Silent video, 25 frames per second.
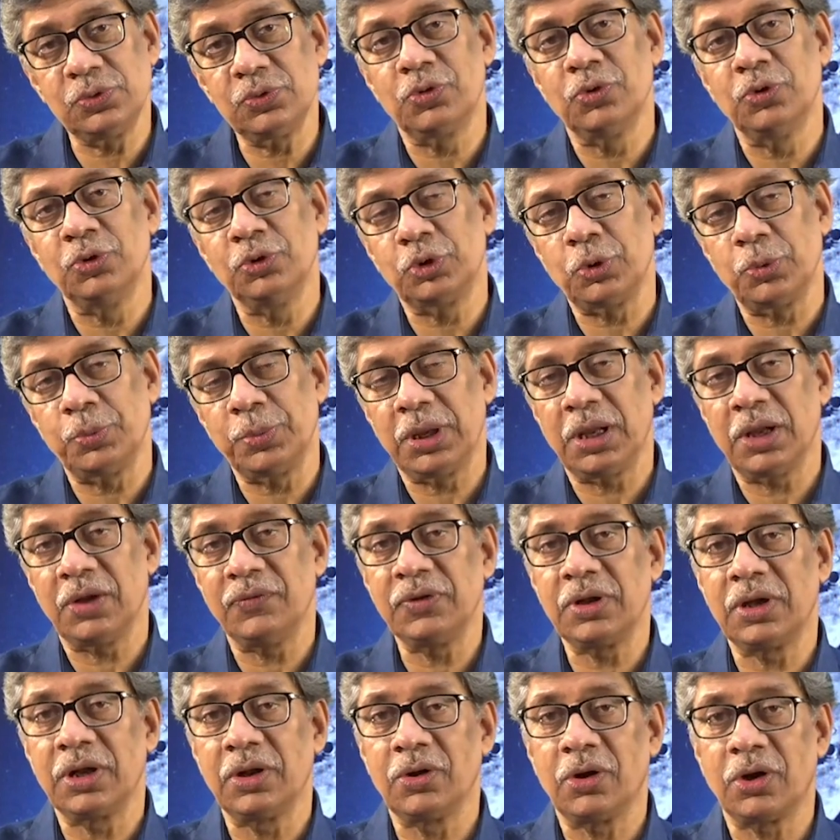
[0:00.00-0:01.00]
go to be
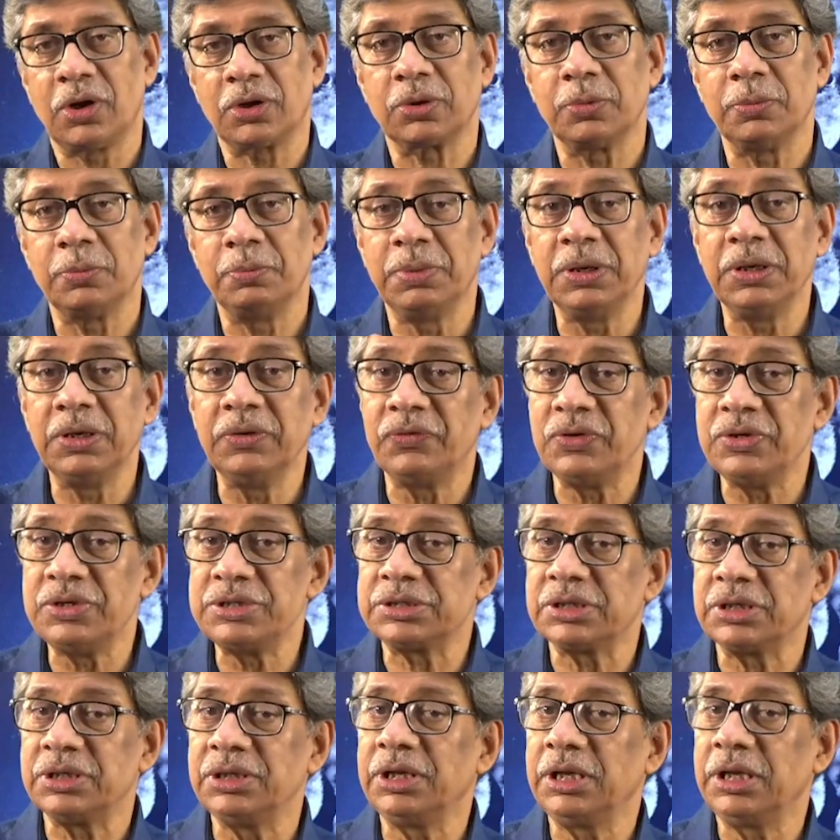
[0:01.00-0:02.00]
having a lot of
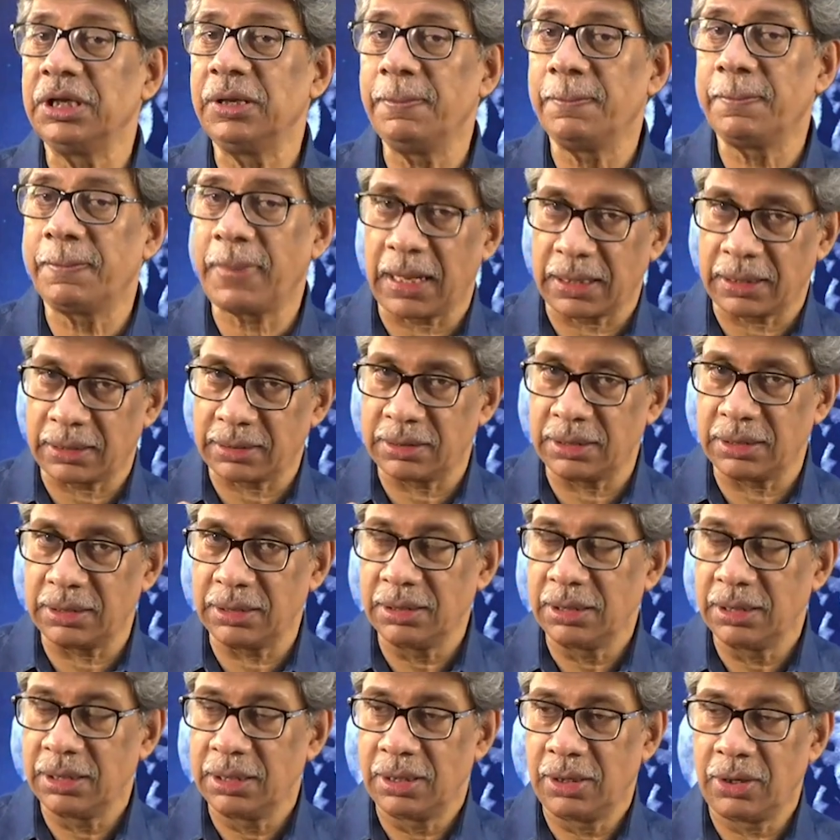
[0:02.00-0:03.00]
beneficial impact
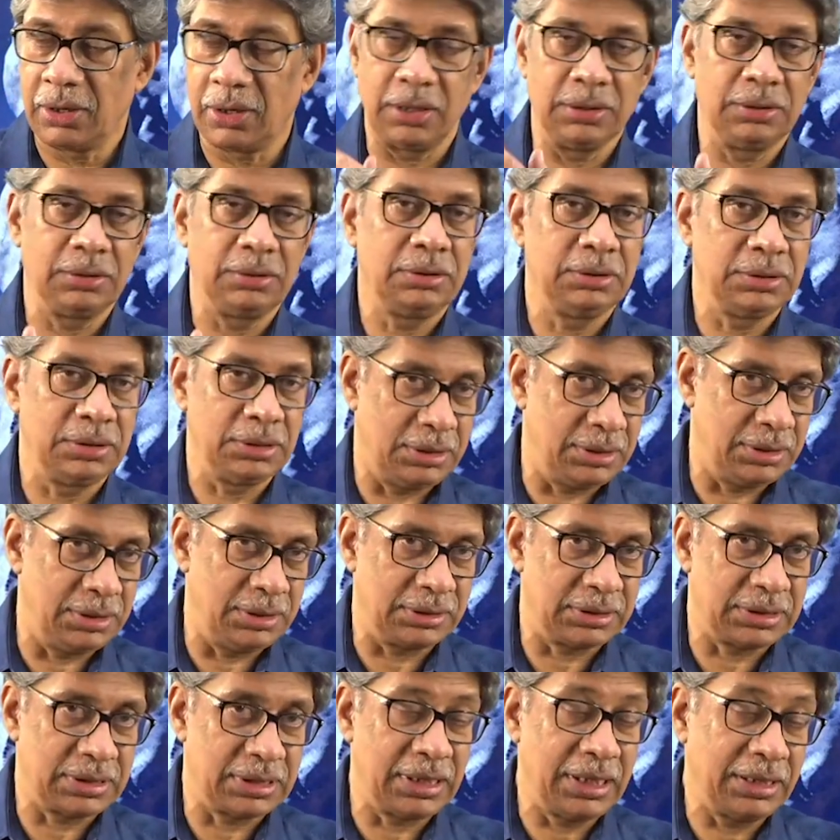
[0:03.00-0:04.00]
on the
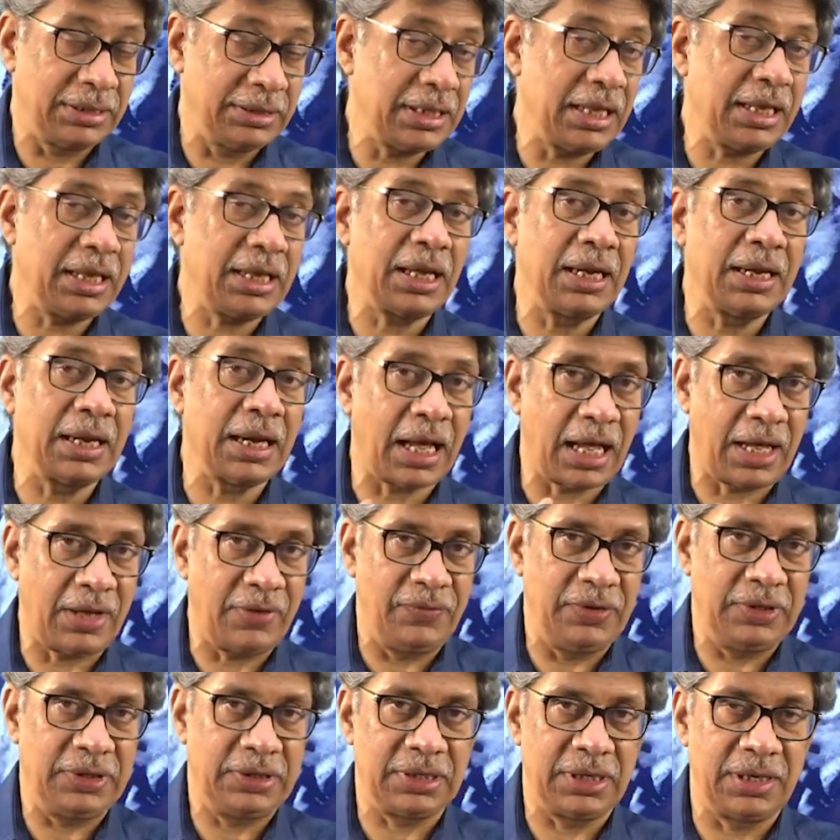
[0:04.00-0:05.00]
earth? They can have
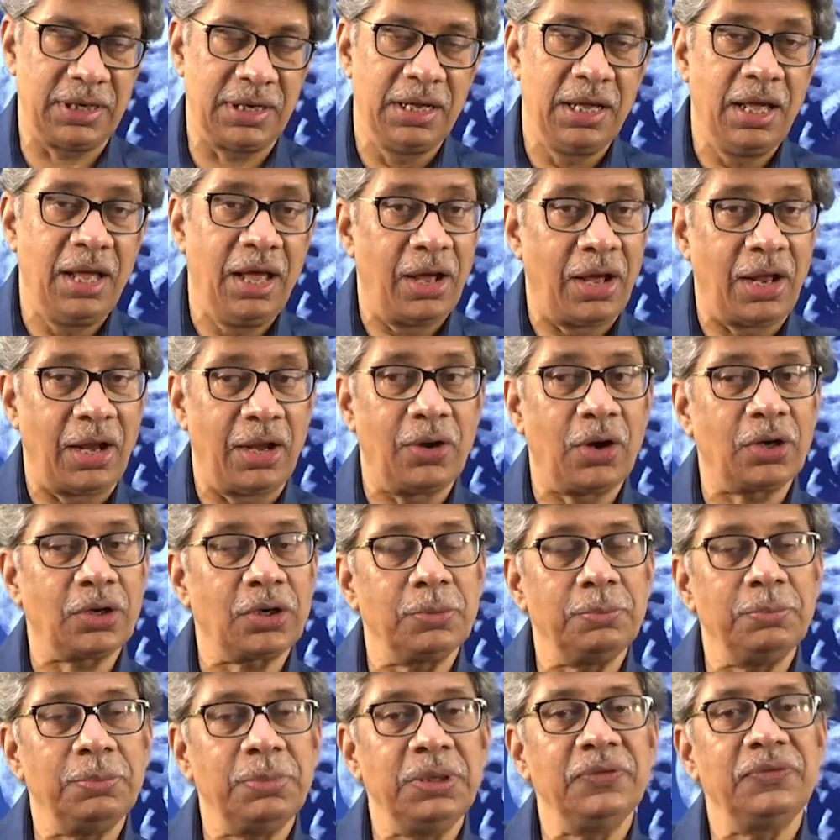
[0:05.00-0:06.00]
it. A lot
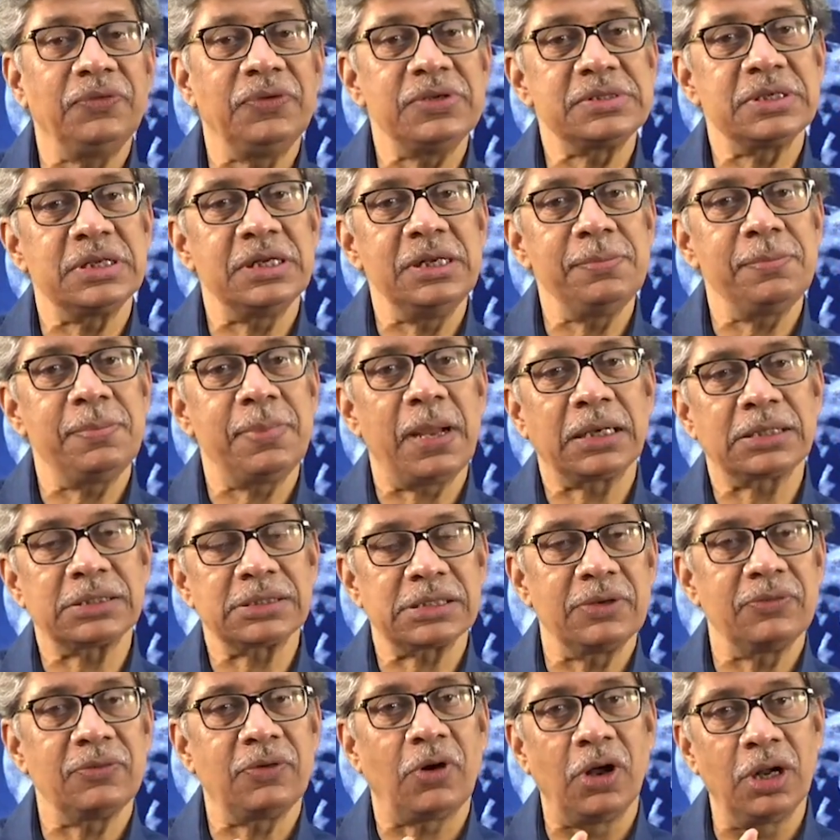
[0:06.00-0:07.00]
of beneficial impacts
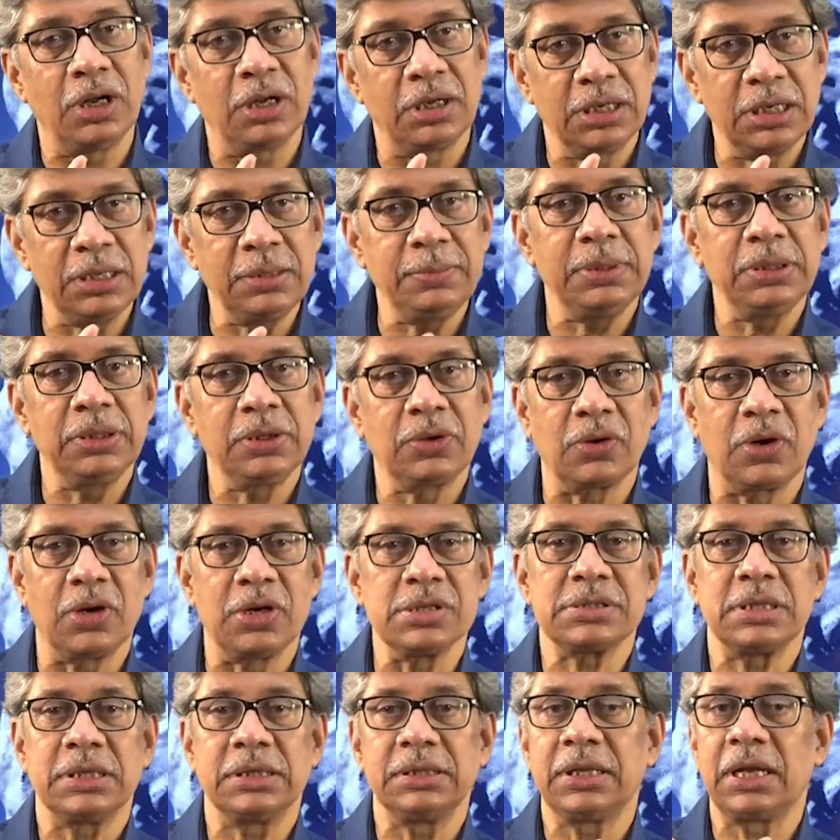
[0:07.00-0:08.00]
have already been caused,
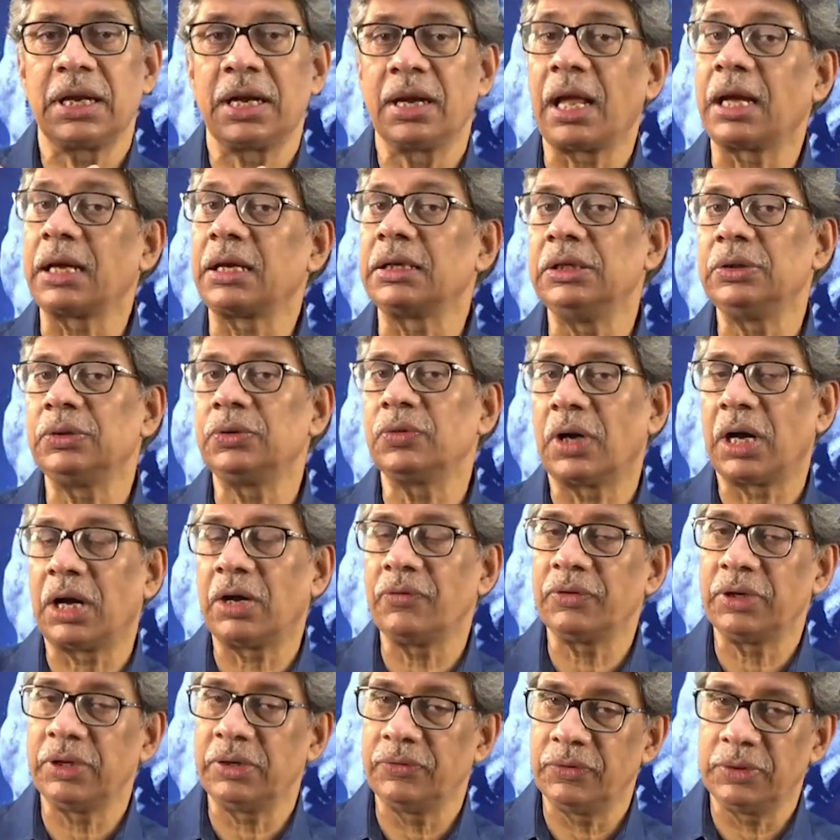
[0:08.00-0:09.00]
and they are likely to
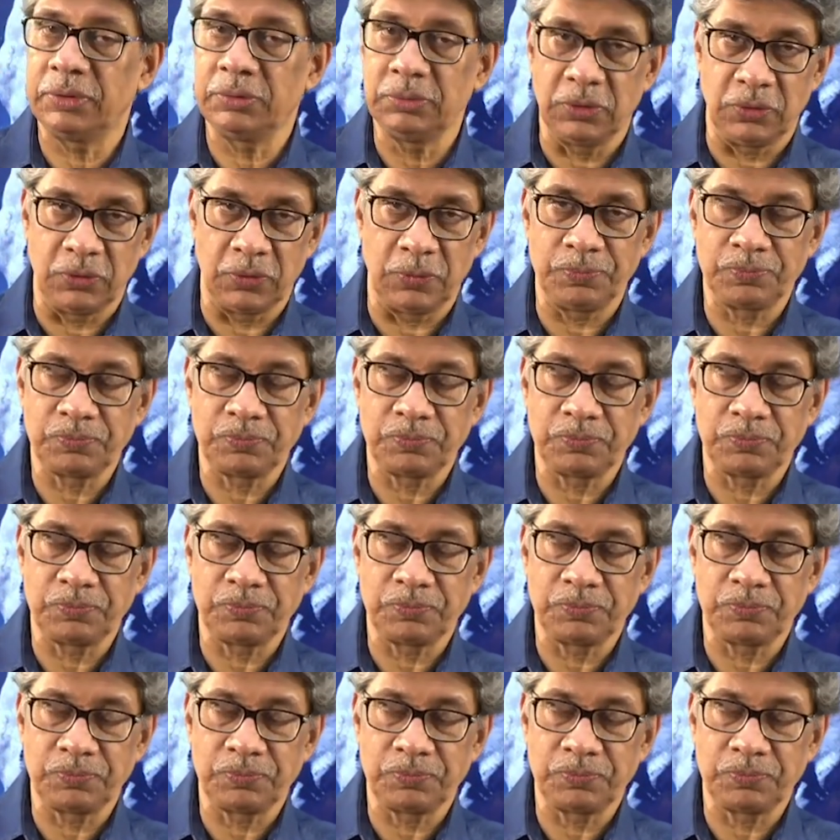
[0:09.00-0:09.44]
have even more.